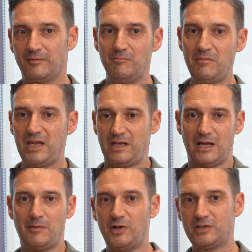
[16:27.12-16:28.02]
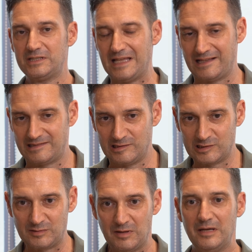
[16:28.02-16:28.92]
Me, I'm not a
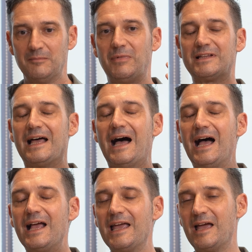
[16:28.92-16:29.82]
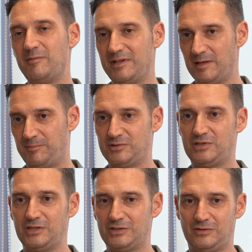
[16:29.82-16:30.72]
dentist, but I am in the
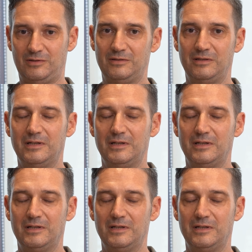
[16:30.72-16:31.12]
position,